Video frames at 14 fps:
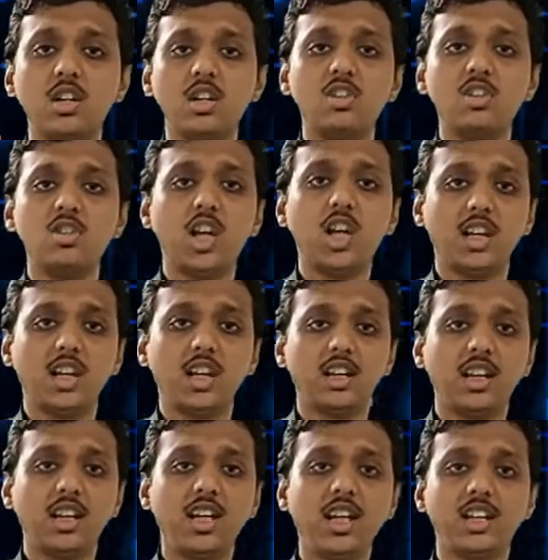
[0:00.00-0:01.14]
J,
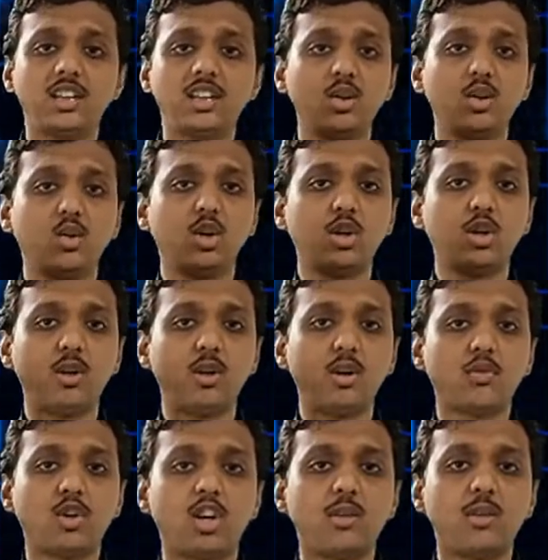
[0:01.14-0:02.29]
8, lower bound of
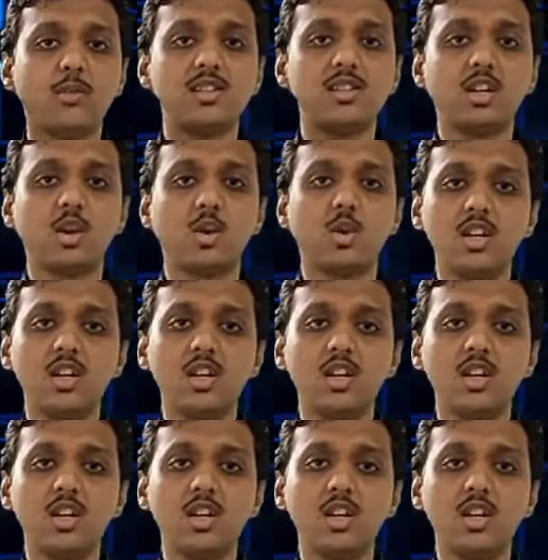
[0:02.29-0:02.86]
column is 0.